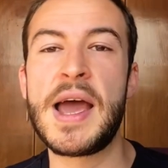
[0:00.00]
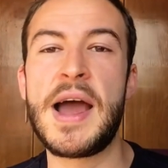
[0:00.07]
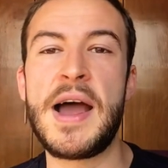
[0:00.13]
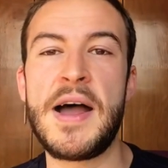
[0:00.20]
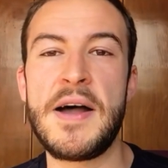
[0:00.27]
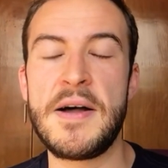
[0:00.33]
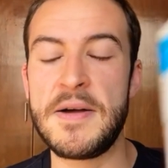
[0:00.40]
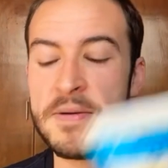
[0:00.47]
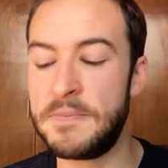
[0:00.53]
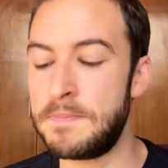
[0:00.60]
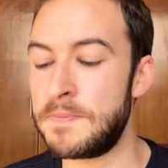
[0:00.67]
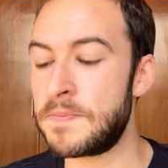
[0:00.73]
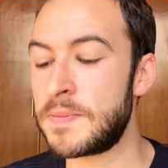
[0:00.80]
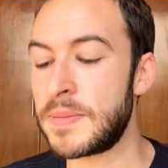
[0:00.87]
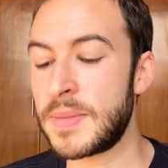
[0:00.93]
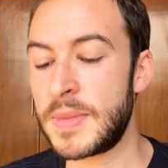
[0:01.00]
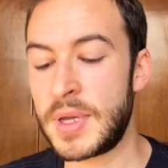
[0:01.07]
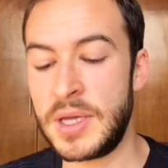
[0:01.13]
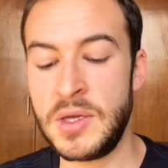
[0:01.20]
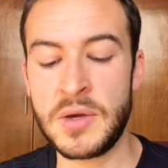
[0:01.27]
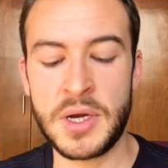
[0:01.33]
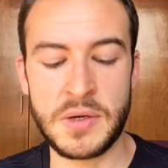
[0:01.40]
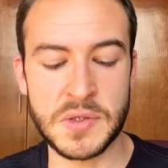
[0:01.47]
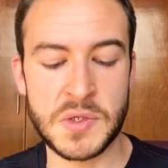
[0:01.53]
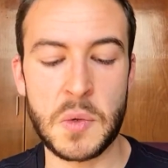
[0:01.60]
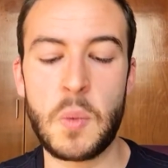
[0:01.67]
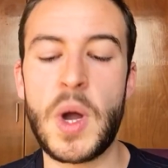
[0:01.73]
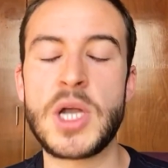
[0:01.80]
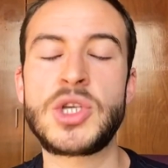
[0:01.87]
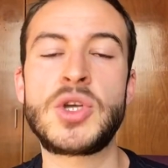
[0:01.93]
You can also
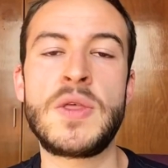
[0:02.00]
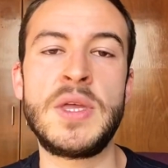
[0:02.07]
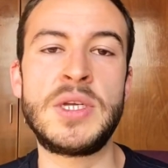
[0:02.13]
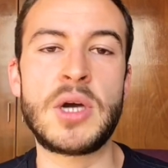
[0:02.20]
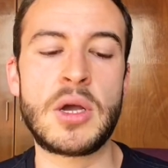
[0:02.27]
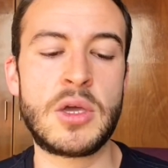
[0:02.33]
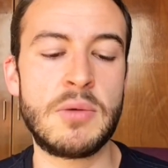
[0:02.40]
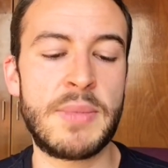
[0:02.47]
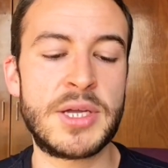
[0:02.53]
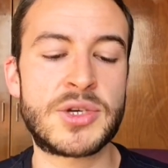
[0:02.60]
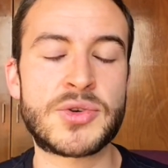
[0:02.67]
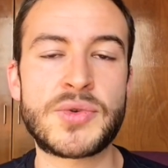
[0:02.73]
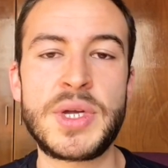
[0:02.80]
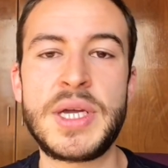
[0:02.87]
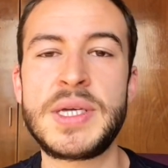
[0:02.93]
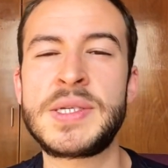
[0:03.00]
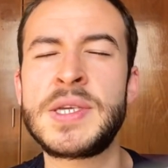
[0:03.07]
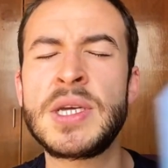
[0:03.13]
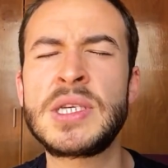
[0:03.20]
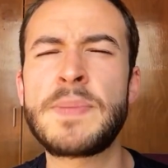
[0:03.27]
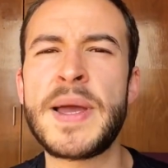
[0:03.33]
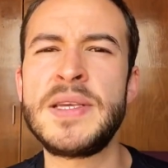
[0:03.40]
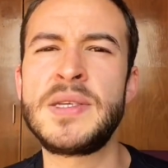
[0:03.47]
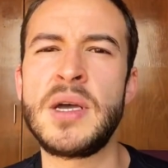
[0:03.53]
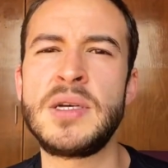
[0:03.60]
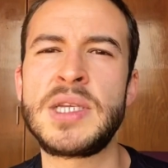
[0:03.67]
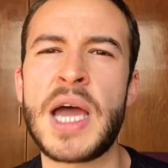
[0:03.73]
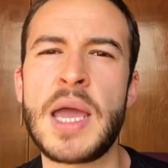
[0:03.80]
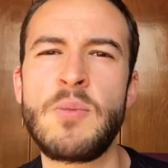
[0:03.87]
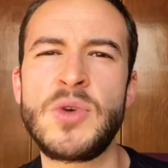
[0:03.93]
watch the documentary Six by
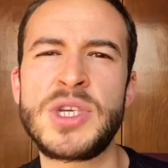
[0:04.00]
Sondheim, which